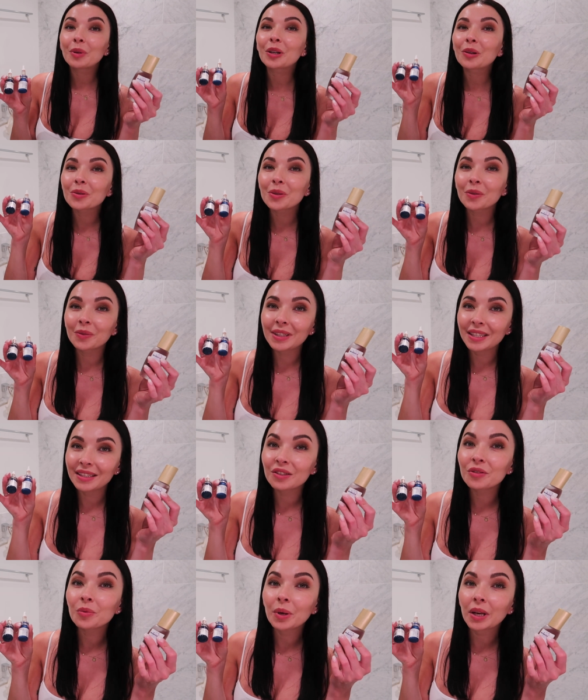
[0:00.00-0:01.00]
because of
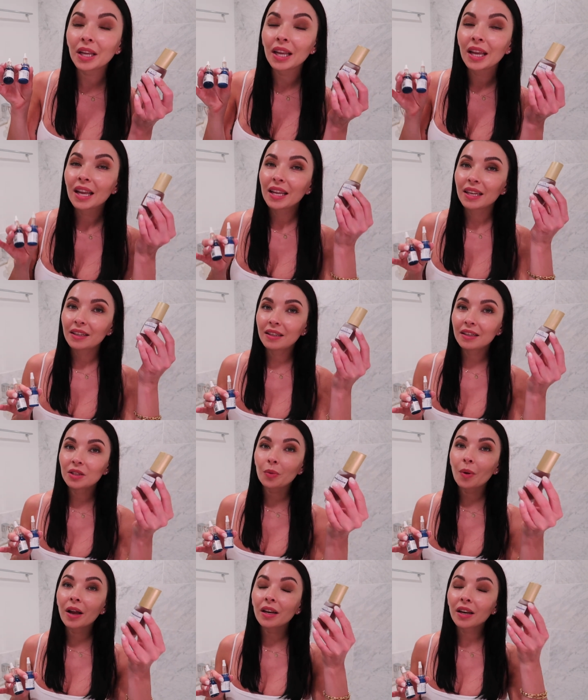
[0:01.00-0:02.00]
these three
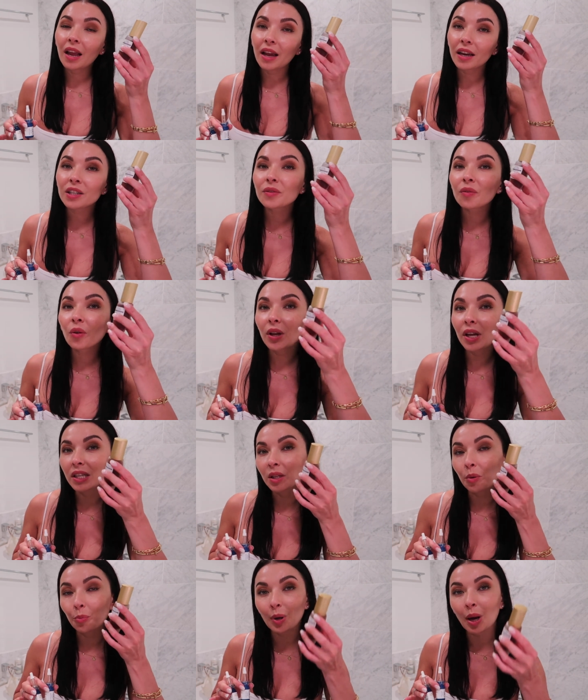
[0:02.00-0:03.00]
this one
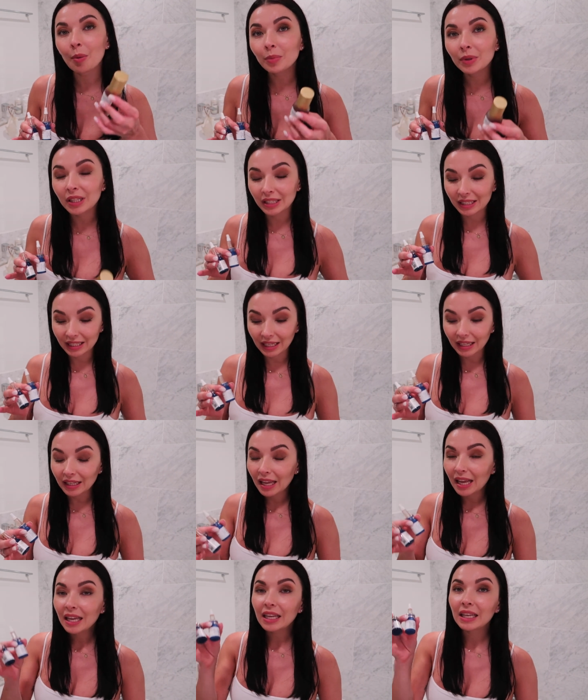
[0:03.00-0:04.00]
exfoliates plump the
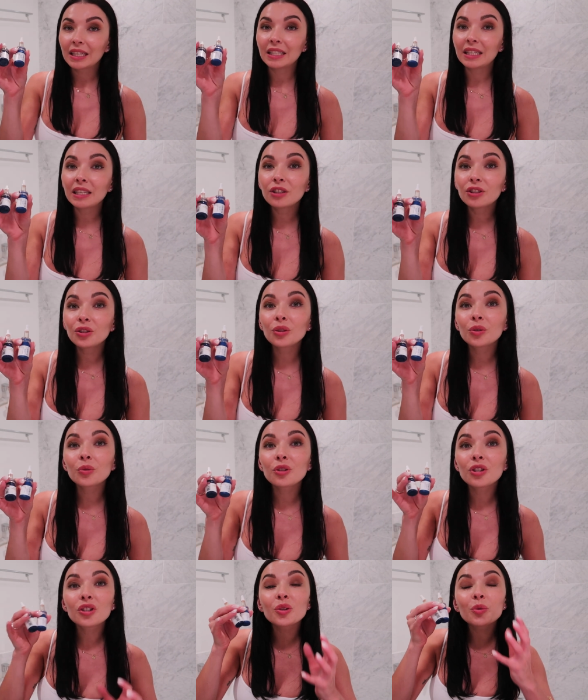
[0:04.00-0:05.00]
skin these two
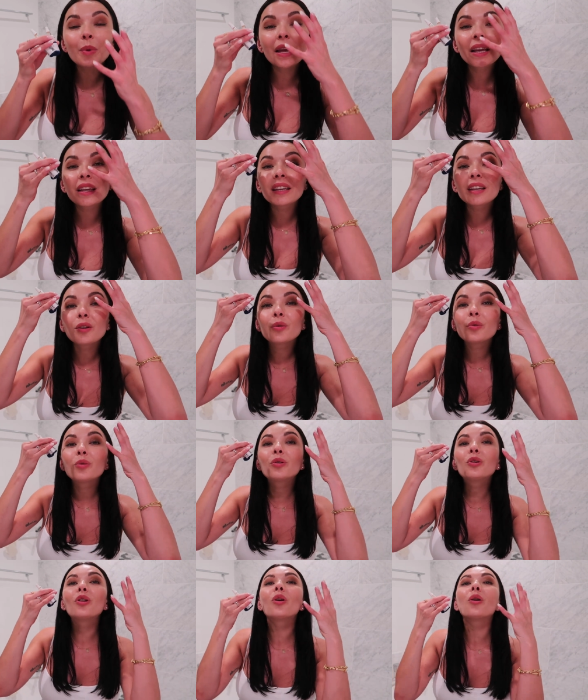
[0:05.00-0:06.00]
just make you
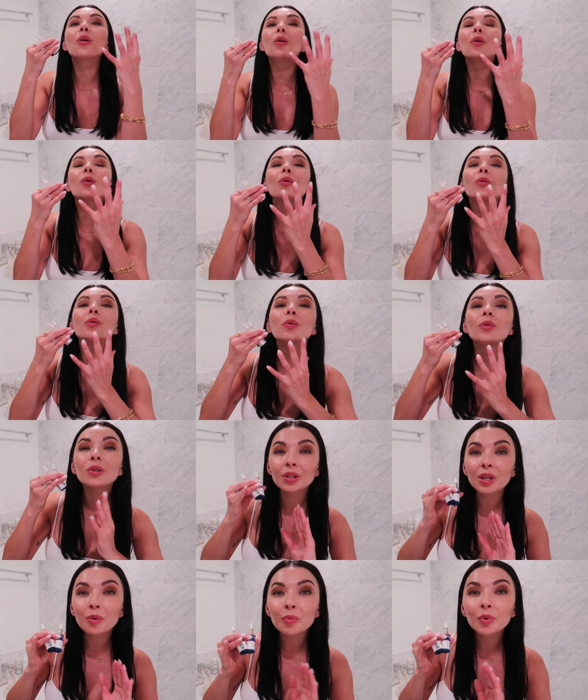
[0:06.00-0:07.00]
glow
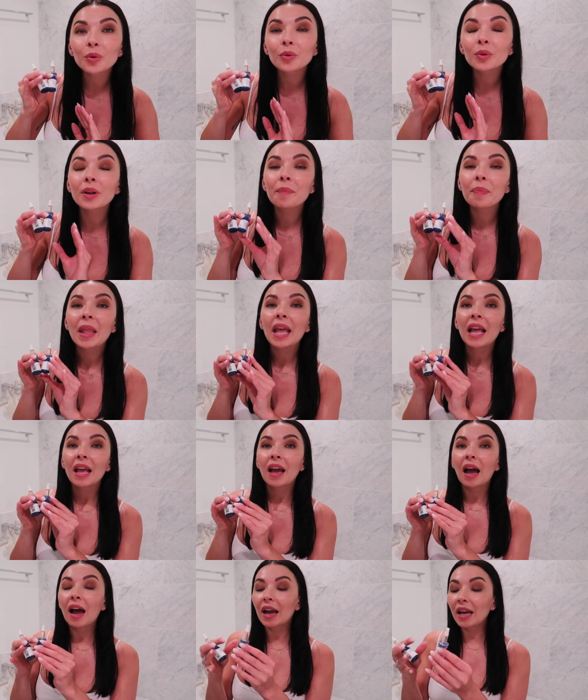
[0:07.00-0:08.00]
to the moon
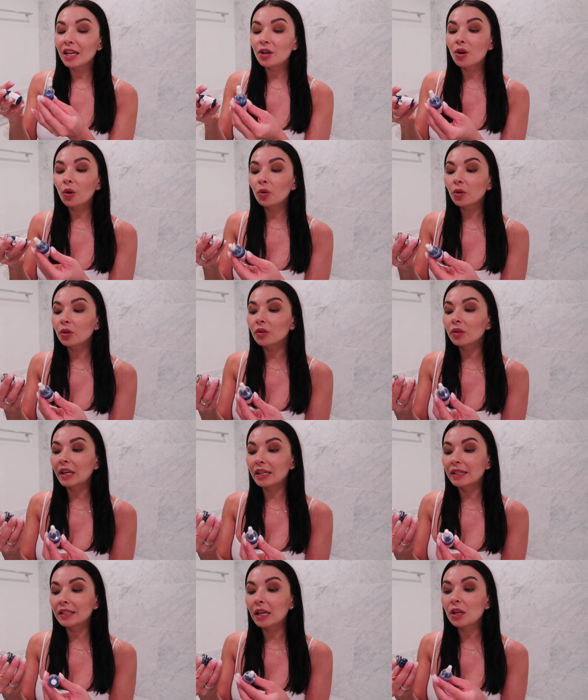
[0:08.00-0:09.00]
I know
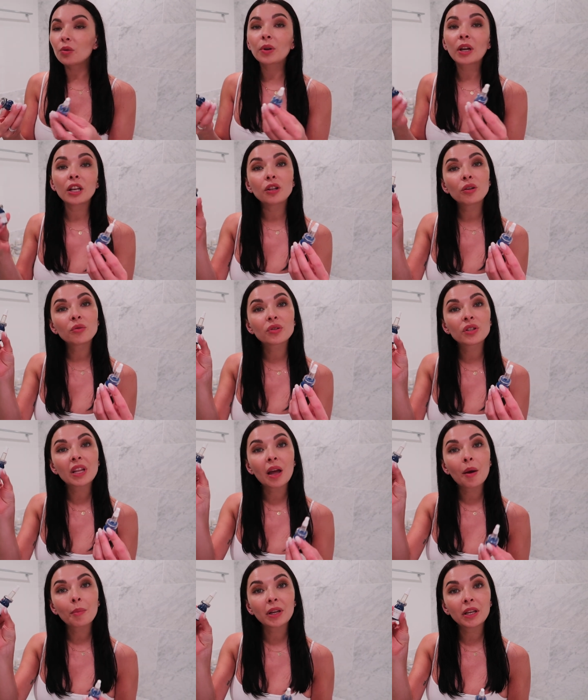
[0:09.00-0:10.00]
they say you can use
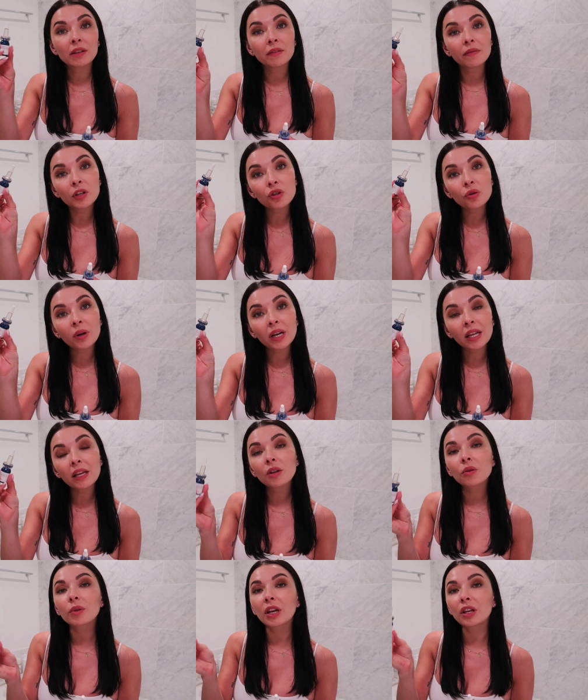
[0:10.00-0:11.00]
them
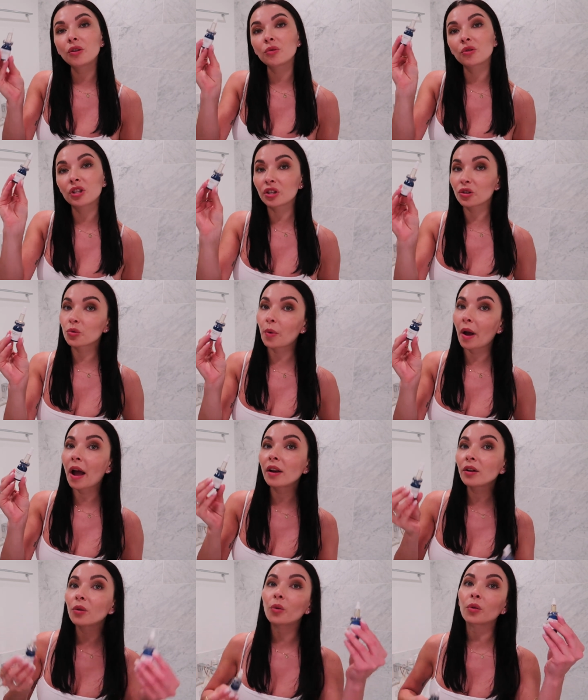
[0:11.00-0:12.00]
individually, you can use just
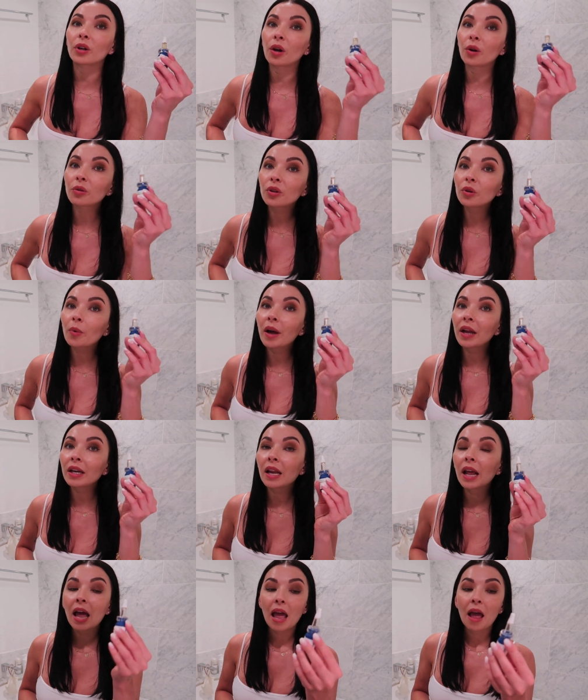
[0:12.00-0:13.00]
one or the other
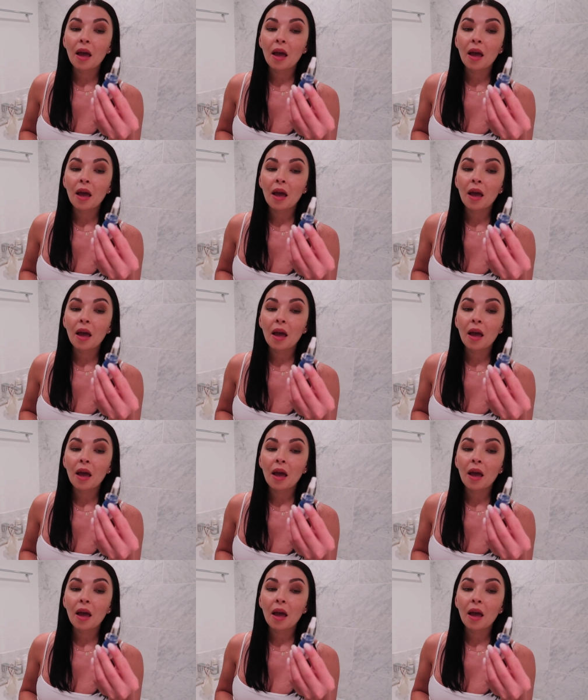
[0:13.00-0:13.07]
one,